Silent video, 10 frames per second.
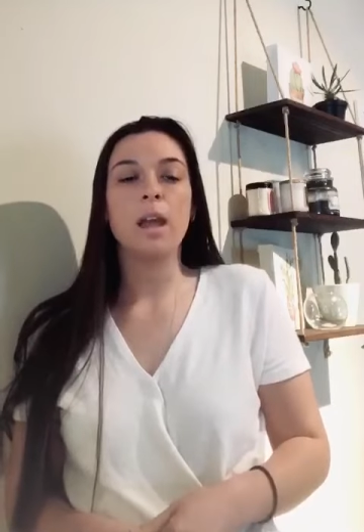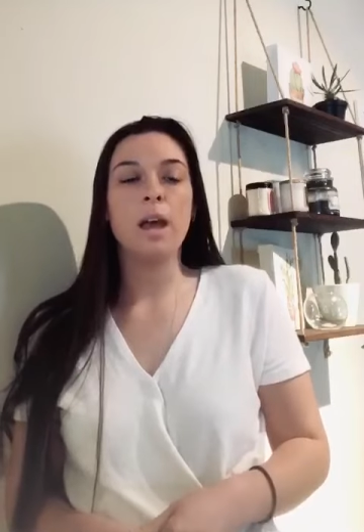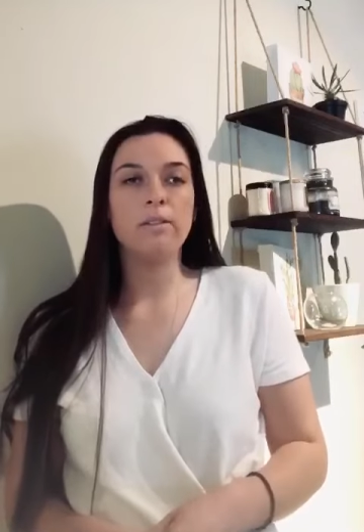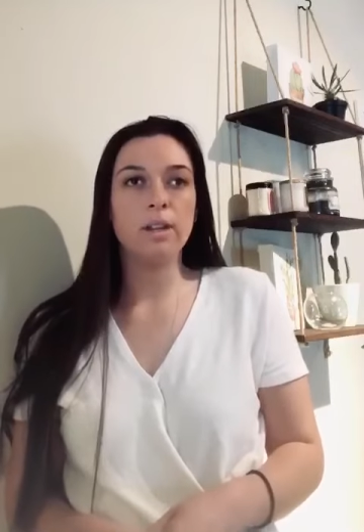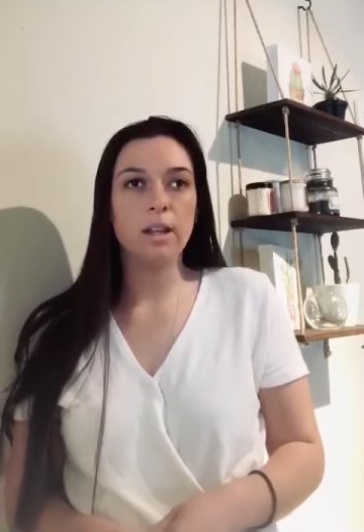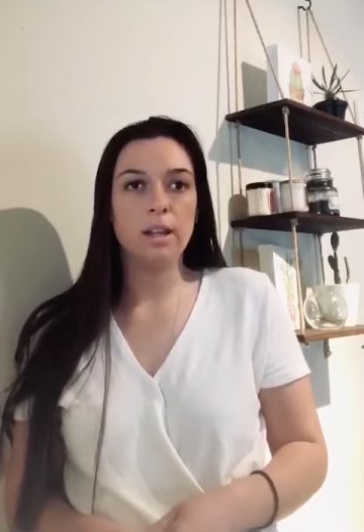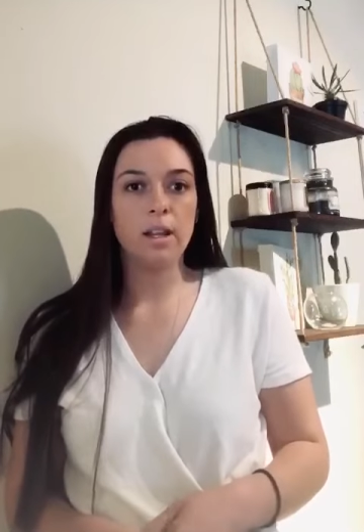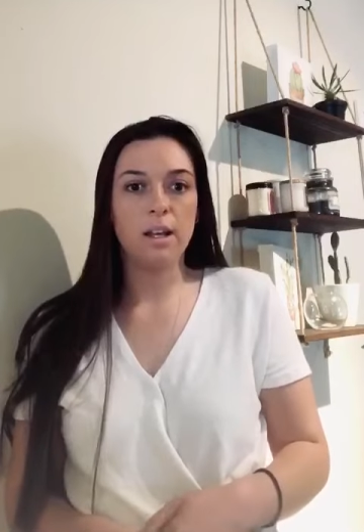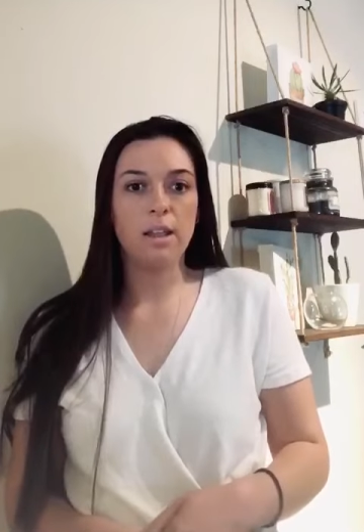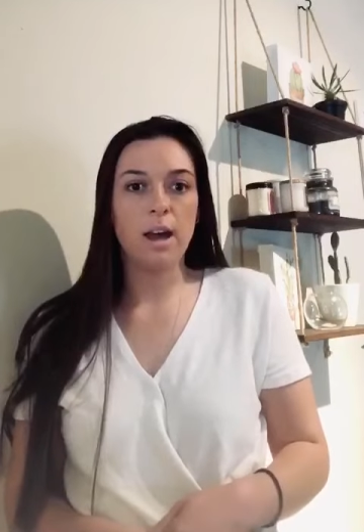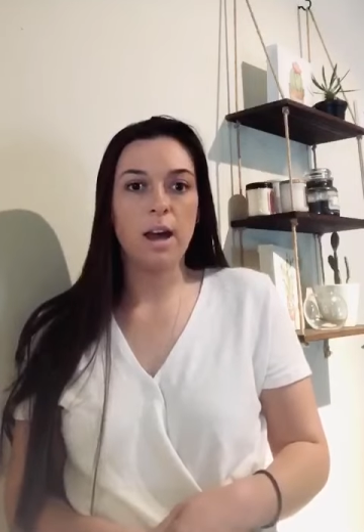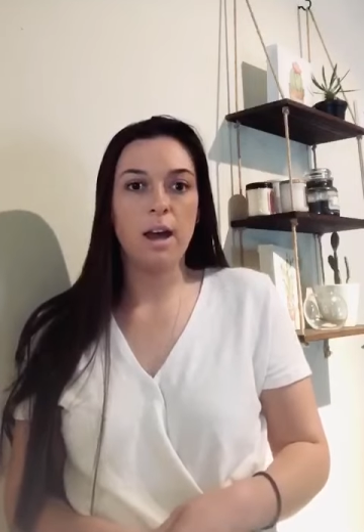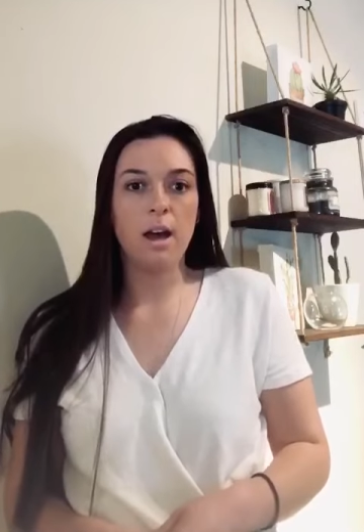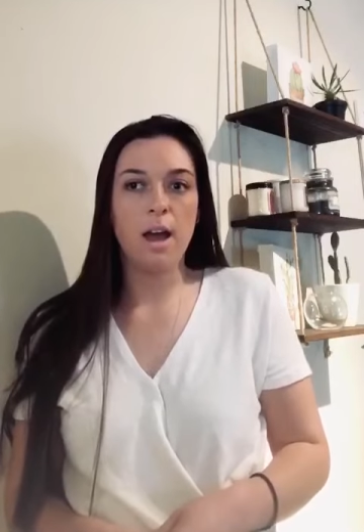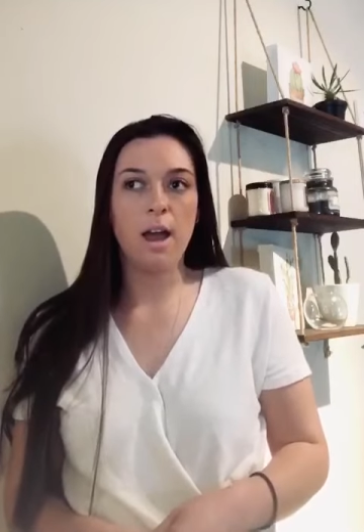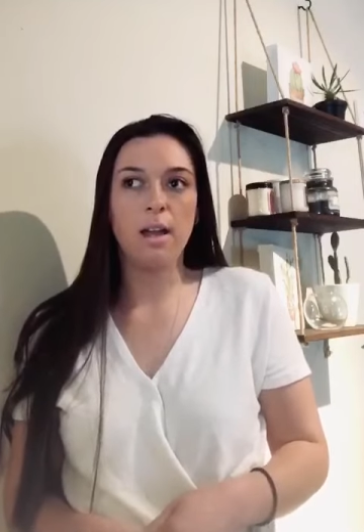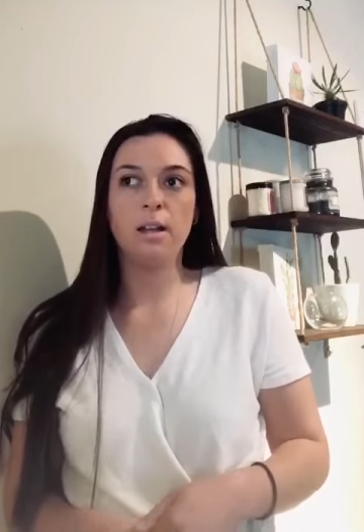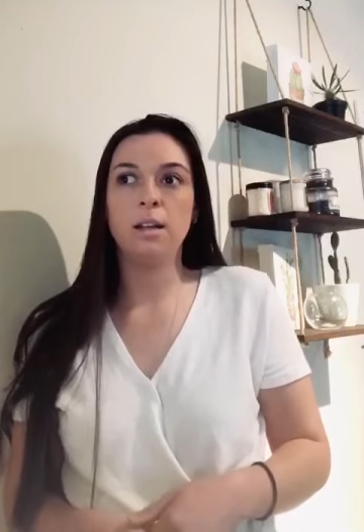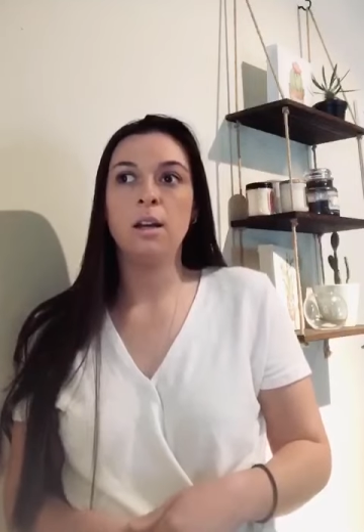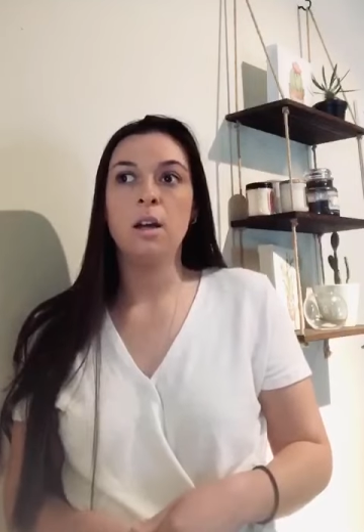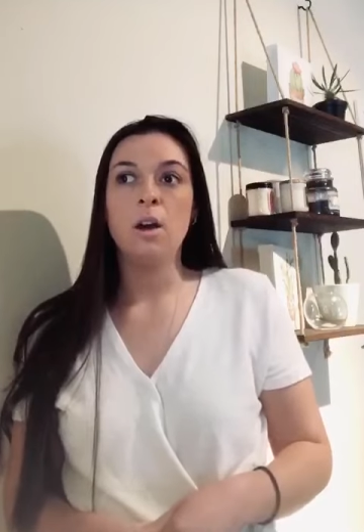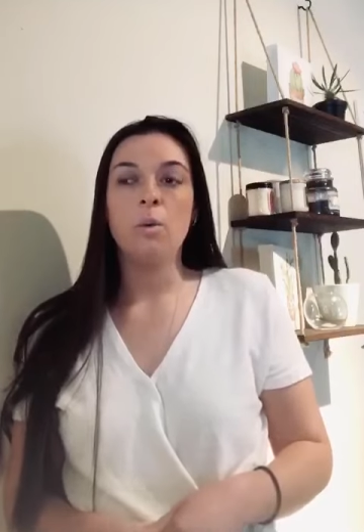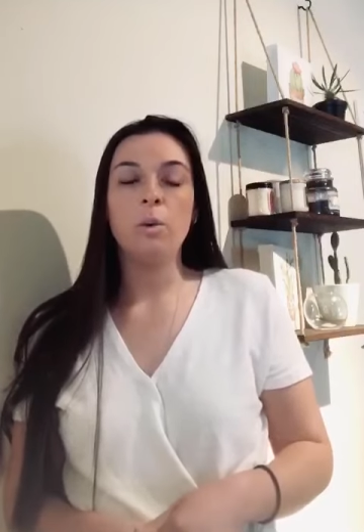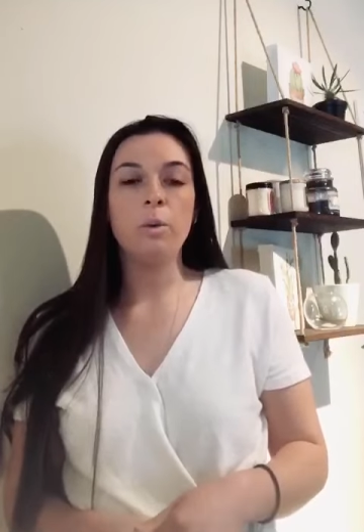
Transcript: everything like that. And we